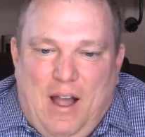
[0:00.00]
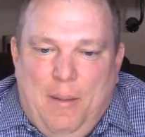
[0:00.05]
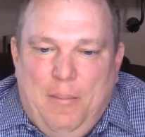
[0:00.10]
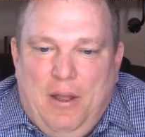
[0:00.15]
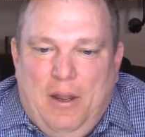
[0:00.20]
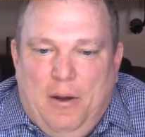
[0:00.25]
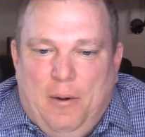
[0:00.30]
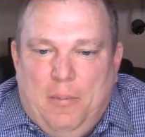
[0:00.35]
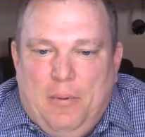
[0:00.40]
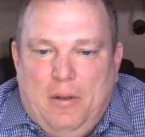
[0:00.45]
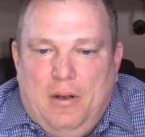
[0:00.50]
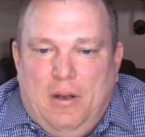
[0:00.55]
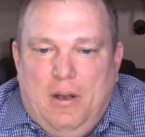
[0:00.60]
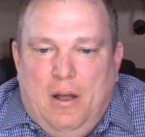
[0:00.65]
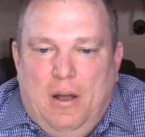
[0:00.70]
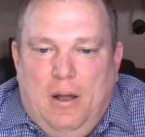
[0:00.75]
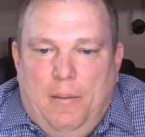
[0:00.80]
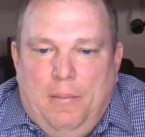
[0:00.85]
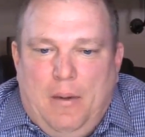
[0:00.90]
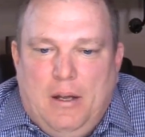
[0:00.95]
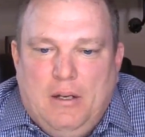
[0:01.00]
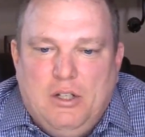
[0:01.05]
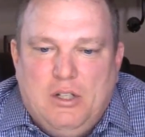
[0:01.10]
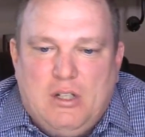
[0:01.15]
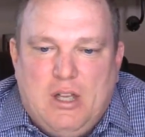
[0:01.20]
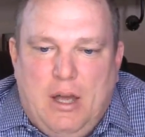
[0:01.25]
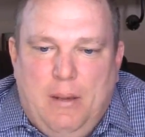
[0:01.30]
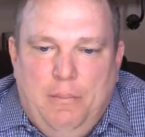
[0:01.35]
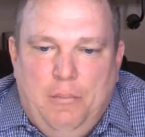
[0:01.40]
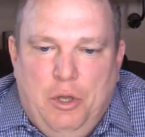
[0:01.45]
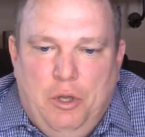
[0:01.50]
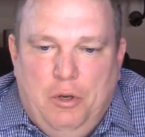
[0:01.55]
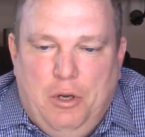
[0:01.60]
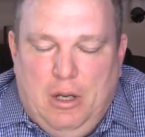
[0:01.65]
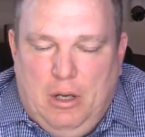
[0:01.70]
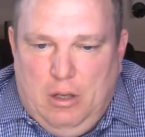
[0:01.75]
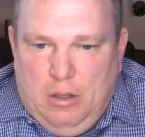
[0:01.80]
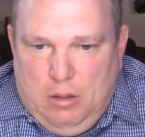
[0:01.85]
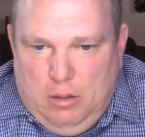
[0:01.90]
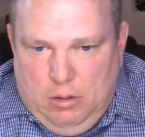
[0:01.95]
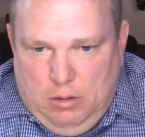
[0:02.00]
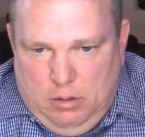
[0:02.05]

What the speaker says: I'm here, but I just got muted.